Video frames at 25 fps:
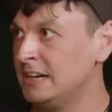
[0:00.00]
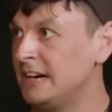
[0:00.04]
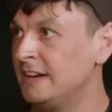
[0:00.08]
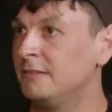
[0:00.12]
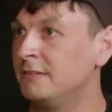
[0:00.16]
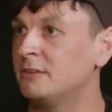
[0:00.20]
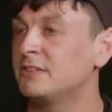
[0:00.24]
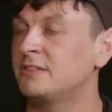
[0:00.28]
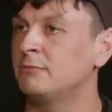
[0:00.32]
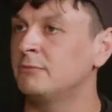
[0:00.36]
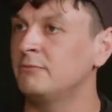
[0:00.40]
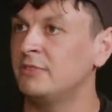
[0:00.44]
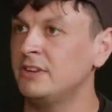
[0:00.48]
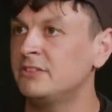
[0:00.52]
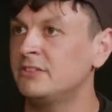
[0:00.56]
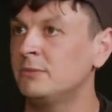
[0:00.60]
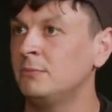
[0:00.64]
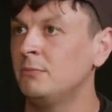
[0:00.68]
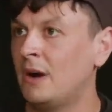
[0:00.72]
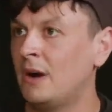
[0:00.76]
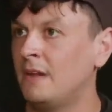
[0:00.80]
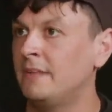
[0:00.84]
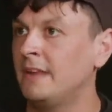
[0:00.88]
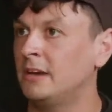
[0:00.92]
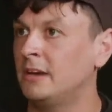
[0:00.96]
There is a
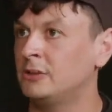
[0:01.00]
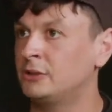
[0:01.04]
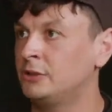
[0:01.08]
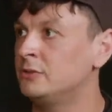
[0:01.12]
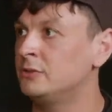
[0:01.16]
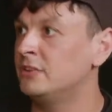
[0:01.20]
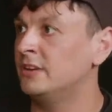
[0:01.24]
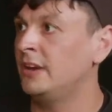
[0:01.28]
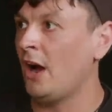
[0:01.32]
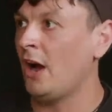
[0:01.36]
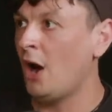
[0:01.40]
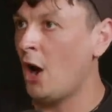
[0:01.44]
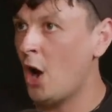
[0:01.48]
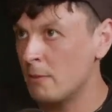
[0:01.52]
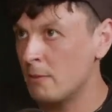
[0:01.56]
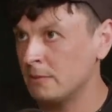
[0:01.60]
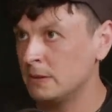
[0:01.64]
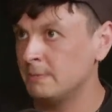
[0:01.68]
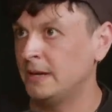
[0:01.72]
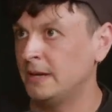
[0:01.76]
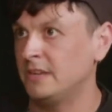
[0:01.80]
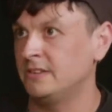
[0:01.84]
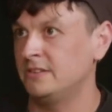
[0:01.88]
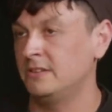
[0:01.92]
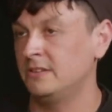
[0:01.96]
reason why they are choosing army
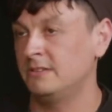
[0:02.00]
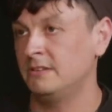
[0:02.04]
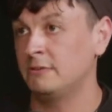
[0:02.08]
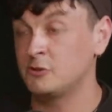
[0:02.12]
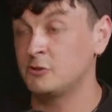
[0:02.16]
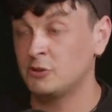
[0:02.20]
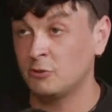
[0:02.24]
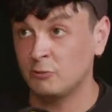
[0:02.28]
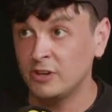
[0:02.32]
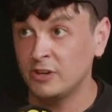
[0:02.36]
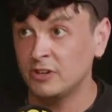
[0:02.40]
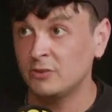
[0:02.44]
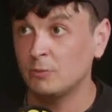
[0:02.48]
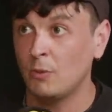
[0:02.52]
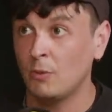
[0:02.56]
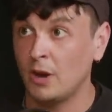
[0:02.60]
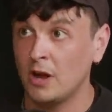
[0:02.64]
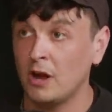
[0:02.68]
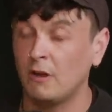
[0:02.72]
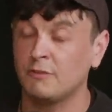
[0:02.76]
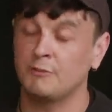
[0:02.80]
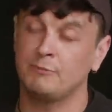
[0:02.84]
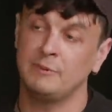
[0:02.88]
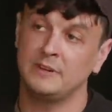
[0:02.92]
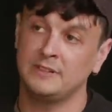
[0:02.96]
bases. There is a reason why
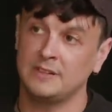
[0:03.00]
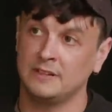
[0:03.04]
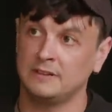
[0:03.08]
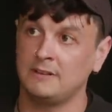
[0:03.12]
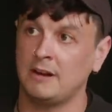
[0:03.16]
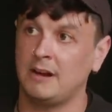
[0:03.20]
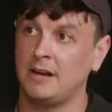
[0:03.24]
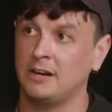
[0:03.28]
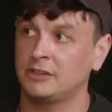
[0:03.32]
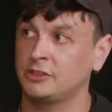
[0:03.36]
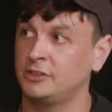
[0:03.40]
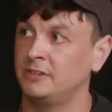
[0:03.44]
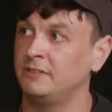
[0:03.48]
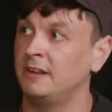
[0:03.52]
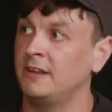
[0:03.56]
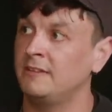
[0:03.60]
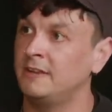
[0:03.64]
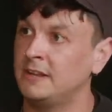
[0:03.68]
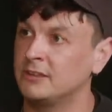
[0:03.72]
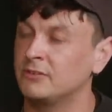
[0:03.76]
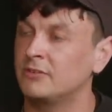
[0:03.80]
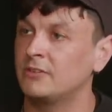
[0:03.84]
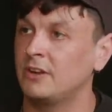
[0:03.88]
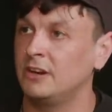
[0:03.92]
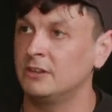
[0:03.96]
after we did that action, they
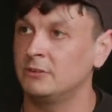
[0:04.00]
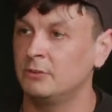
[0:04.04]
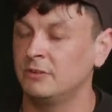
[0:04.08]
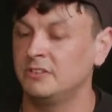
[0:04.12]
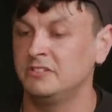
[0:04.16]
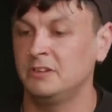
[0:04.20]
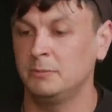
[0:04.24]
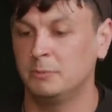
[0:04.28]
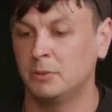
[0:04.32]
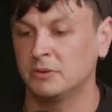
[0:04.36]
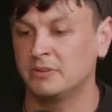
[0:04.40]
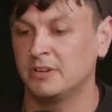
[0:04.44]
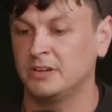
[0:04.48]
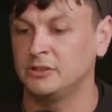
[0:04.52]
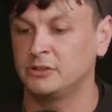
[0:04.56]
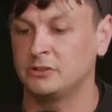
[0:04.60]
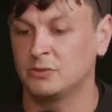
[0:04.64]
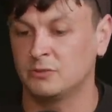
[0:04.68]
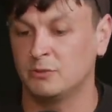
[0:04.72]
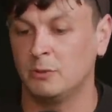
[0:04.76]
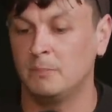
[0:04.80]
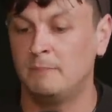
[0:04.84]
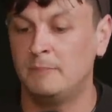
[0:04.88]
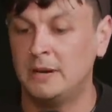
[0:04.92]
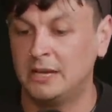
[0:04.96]
then started doing
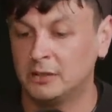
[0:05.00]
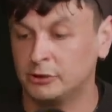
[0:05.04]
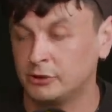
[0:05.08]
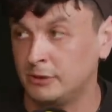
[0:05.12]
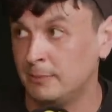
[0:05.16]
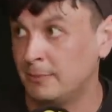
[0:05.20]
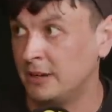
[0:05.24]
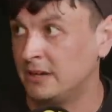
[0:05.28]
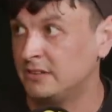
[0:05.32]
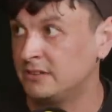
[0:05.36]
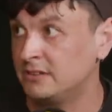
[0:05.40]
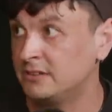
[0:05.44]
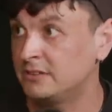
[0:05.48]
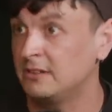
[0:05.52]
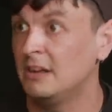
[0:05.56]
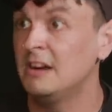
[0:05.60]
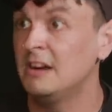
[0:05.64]
deportations from military bases.